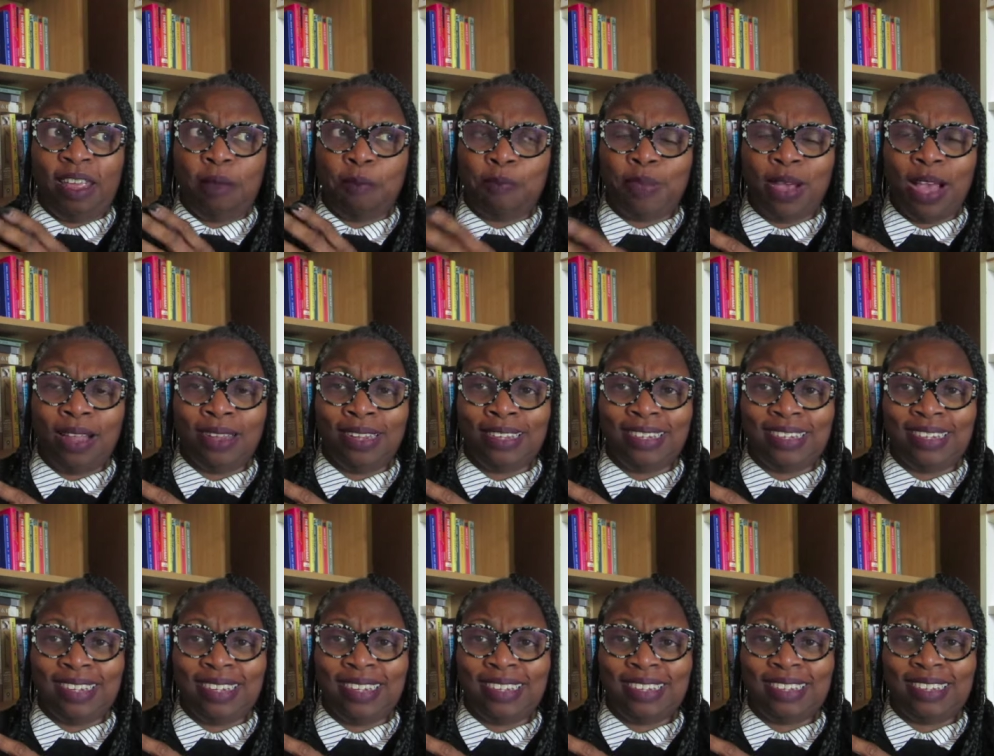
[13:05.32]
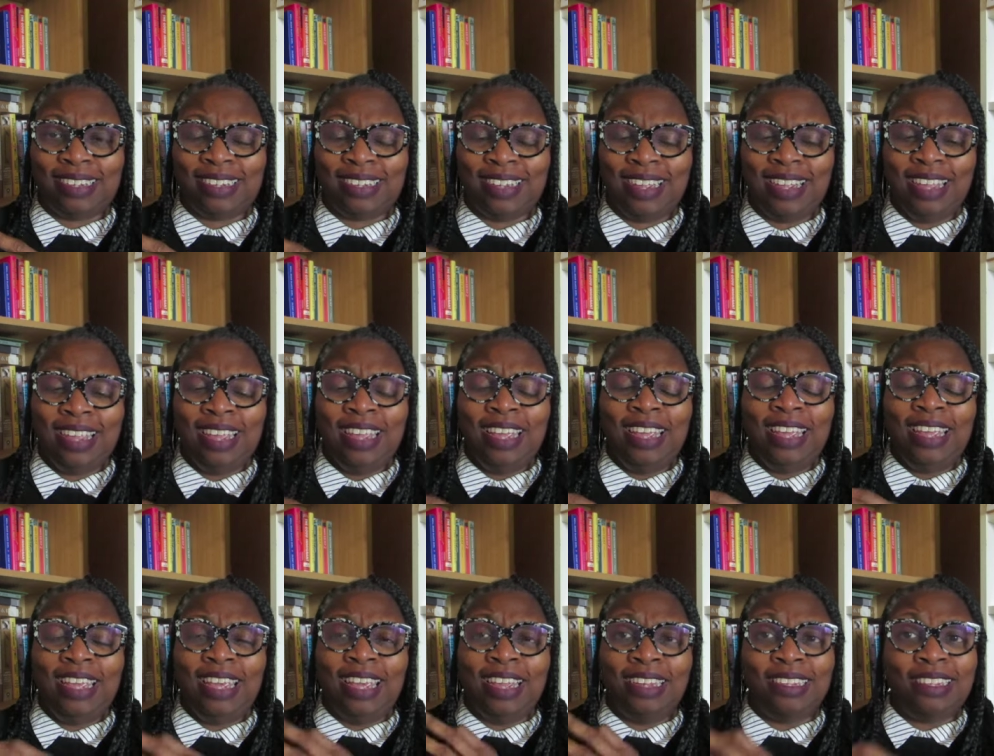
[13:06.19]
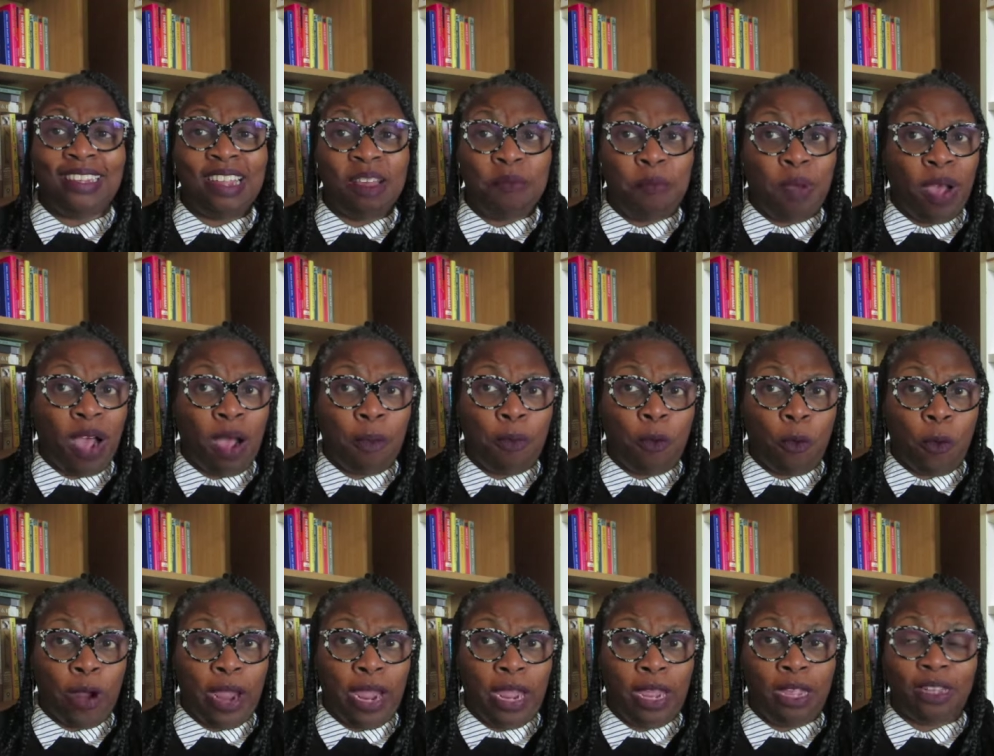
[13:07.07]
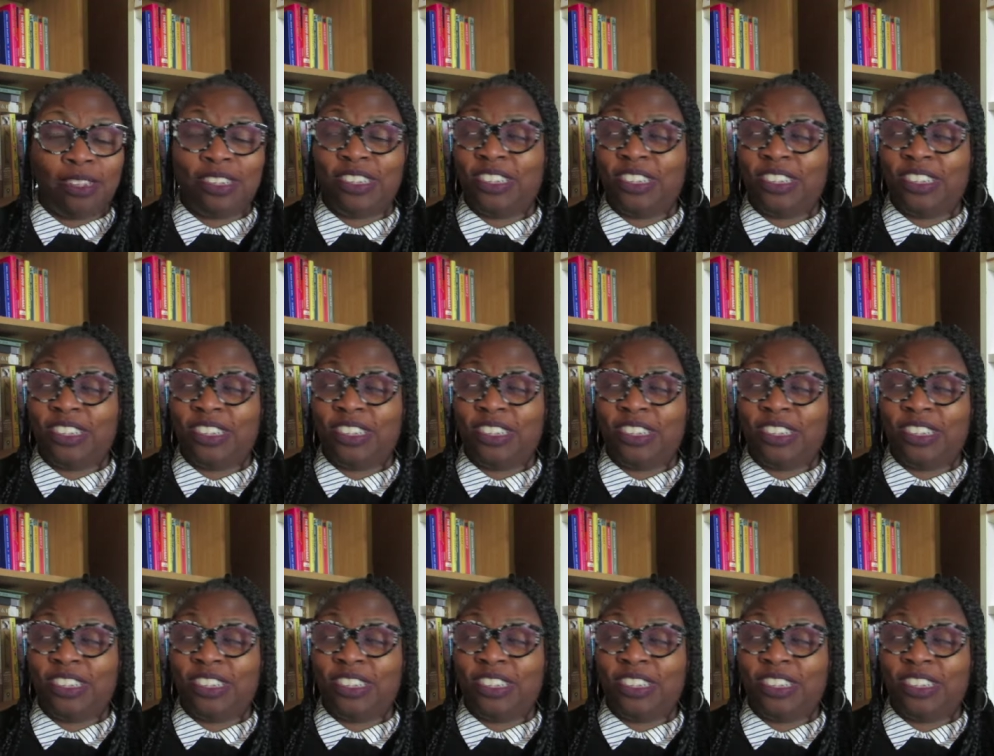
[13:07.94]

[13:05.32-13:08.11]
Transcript: and politics in Zimbabwe.